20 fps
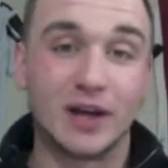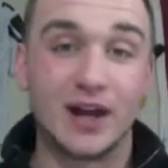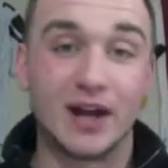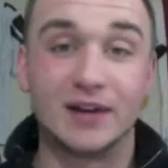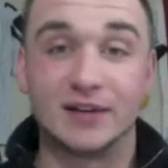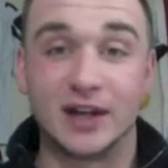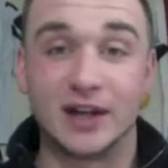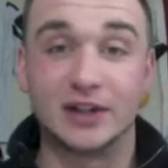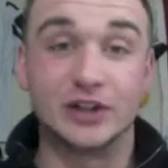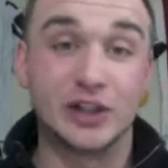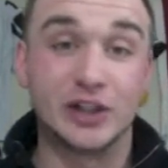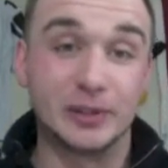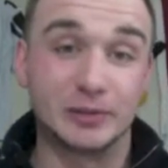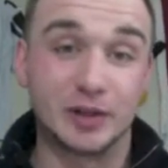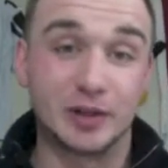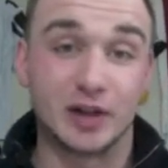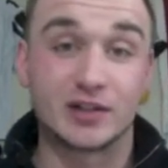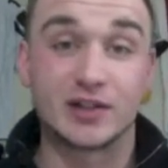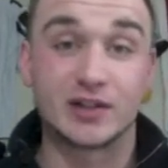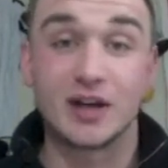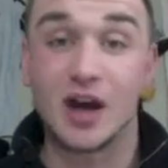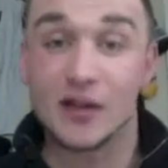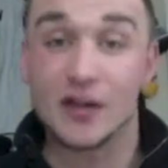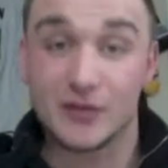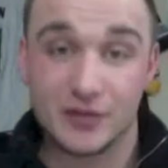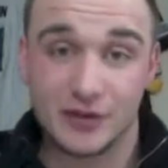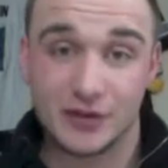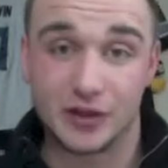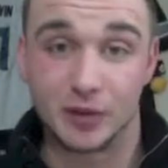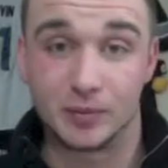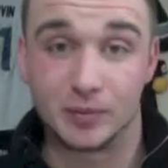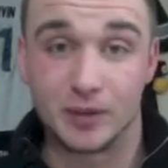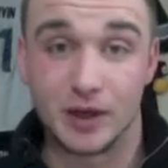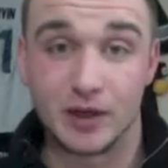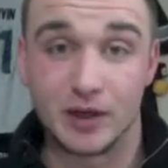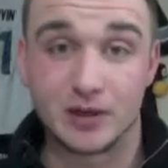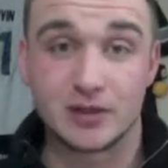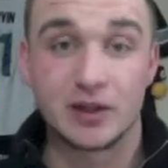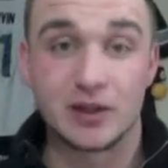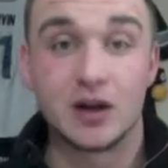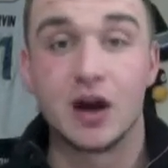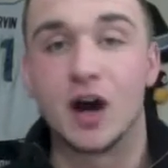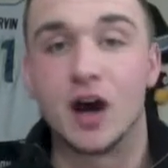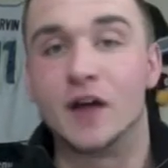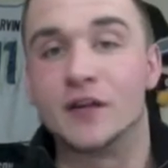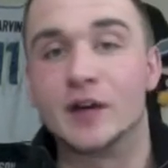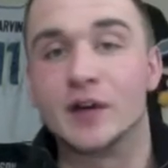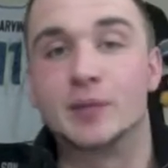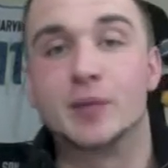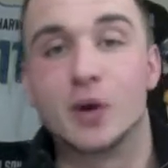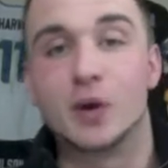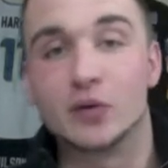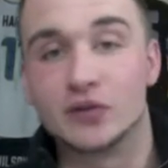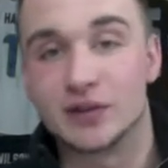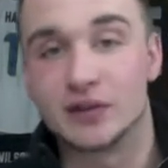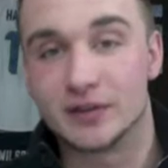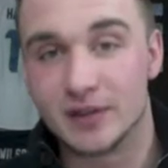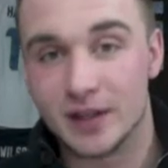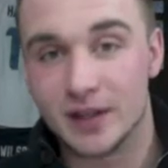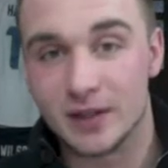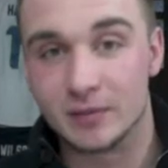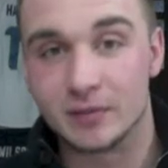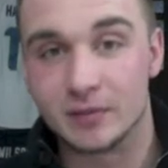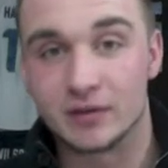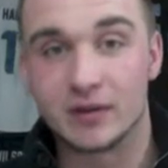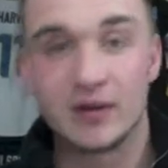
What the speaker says: and take cheap shots at other skilled players on the opposing teams.